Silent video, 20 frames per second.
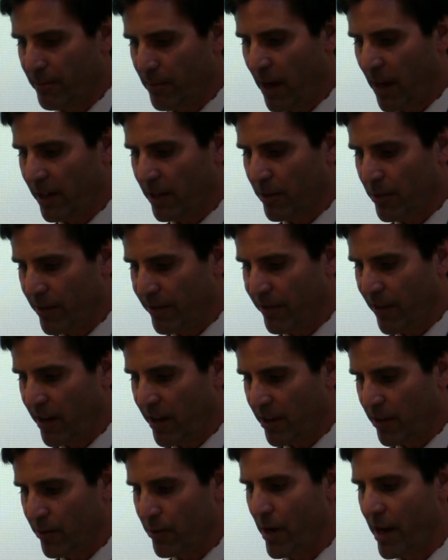mining and
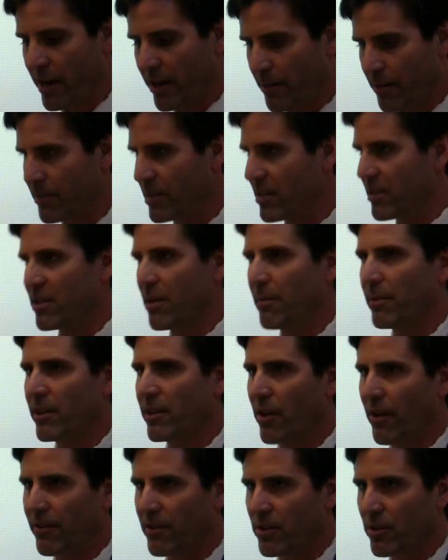refining uranium is
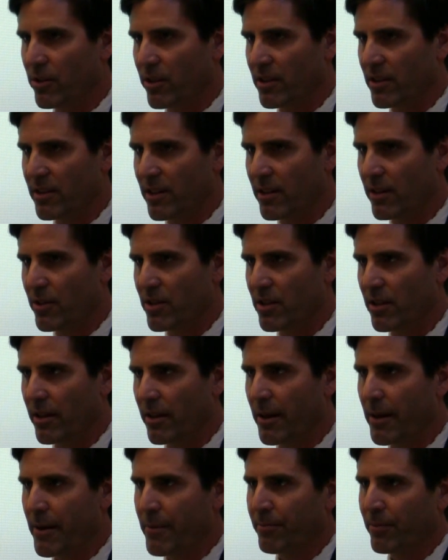something you have to do continuously.